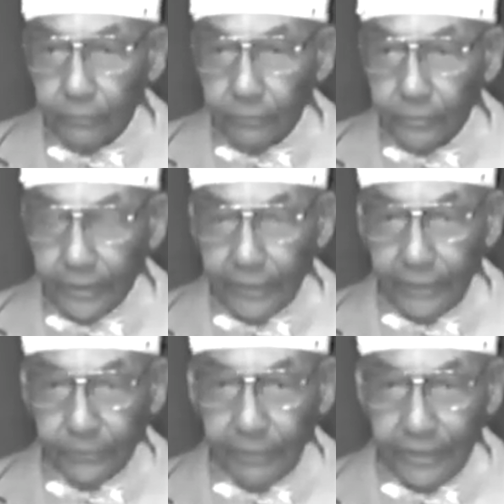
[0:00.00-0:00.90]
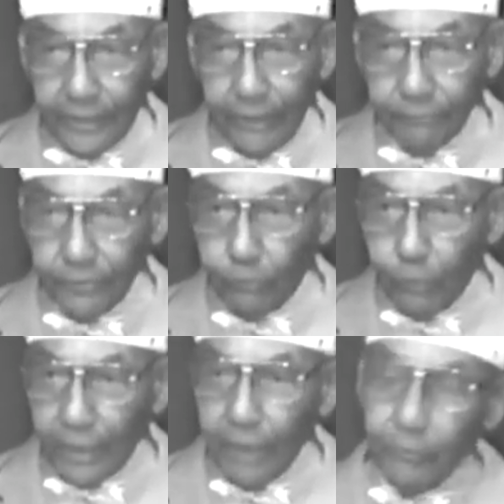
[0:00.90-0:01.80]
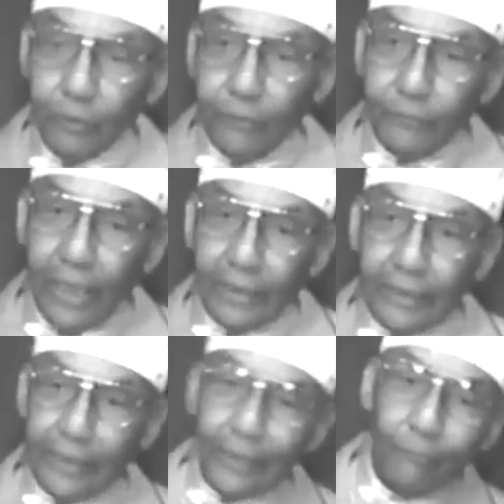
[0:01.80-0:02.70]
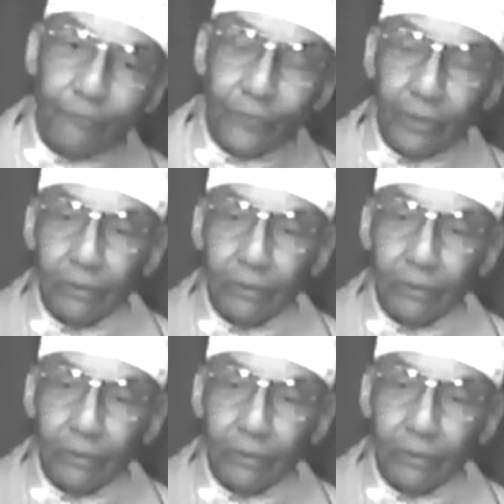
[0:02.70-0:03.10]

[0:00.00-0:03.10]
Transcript: And that's my nephew. What I'm going to follow him for?